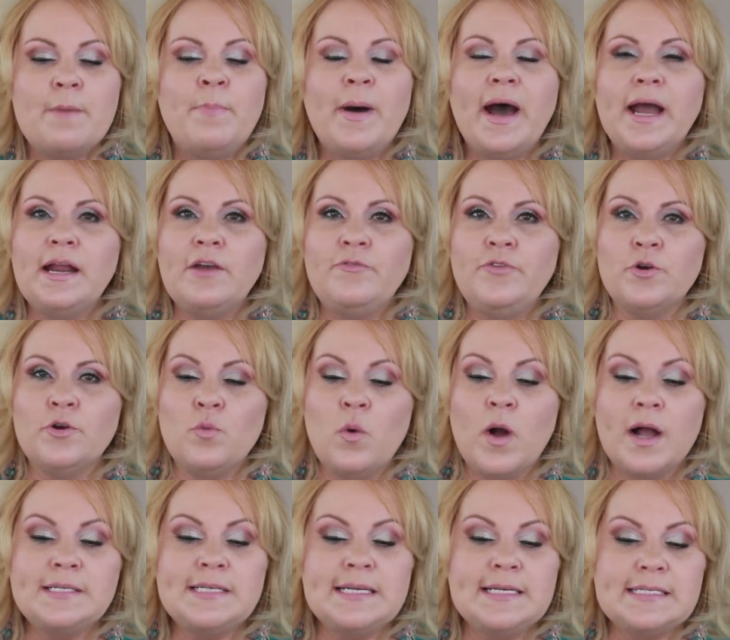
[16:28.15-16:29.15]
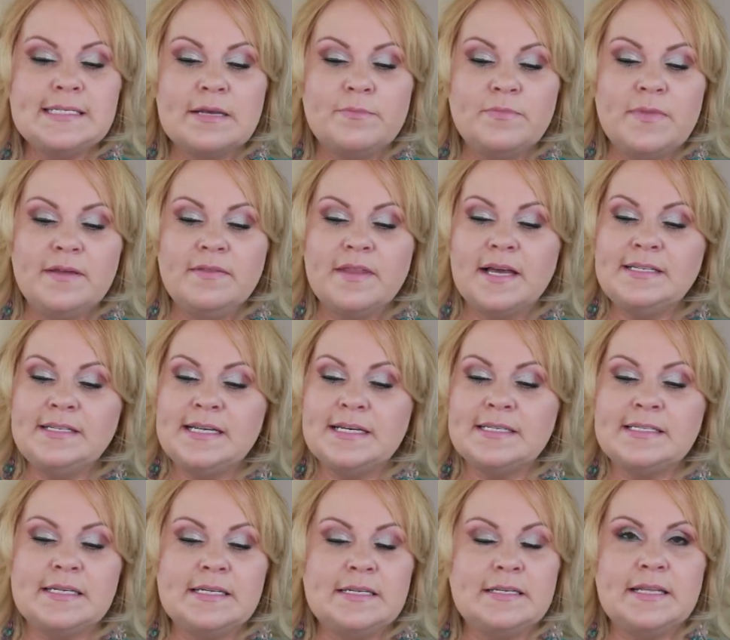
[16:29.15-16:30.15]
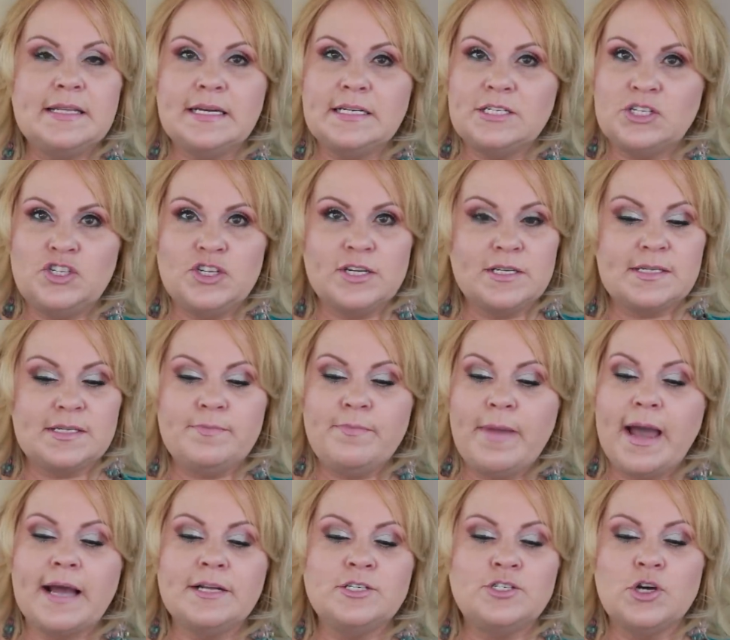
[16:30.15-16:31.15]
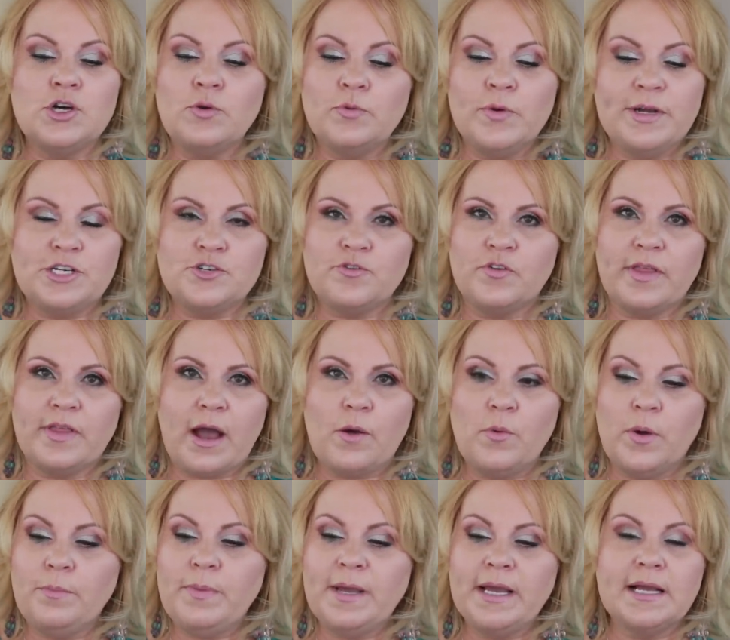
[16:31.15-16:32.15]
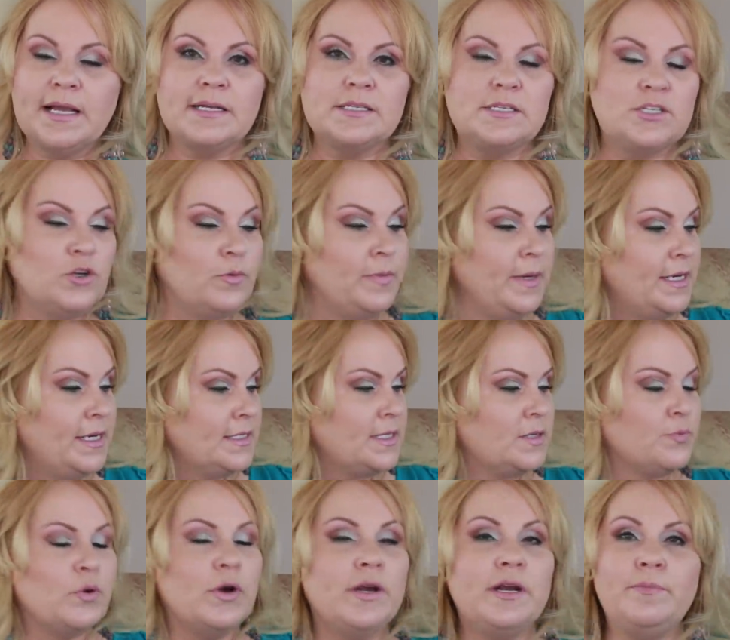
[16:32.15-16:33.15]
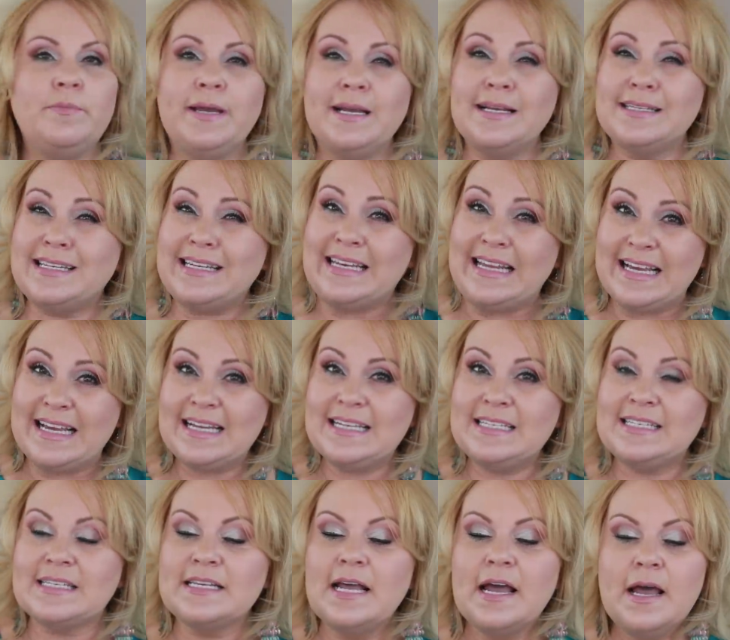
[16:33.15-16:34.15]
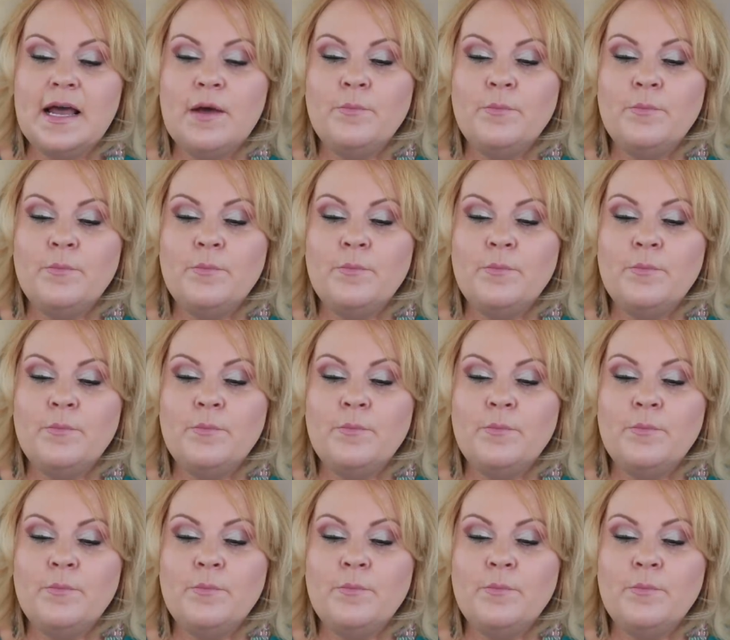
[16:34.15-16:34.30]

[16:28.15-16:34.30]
but if you're wanting something that doesn't, that is just matte, don't reach for that one because you'll be disappointed because it is